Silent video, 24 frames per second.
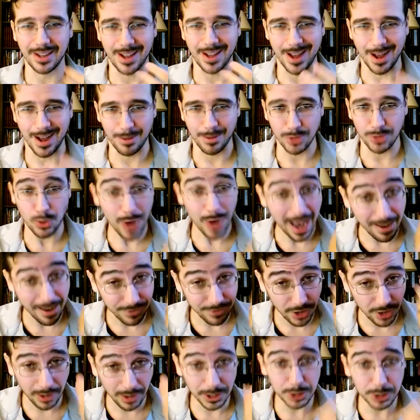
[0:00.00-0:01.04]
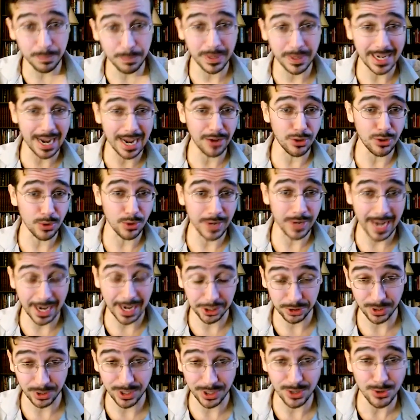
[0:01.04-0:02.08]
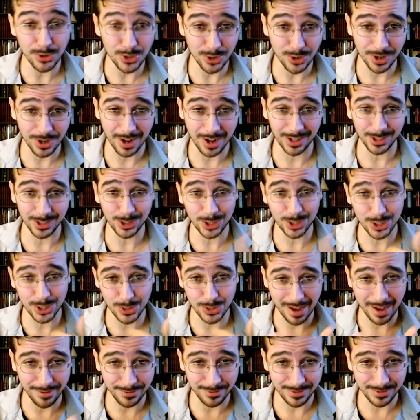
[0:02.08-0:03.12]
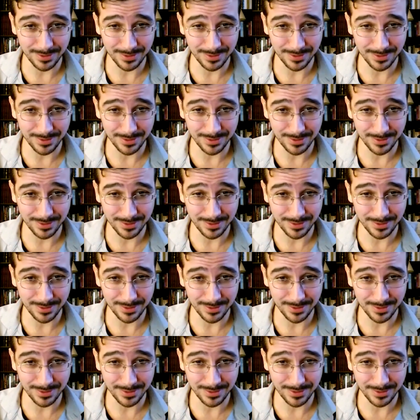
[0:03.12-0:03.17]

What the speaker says: you have knowledge, but now you can actually use your knowledge because you have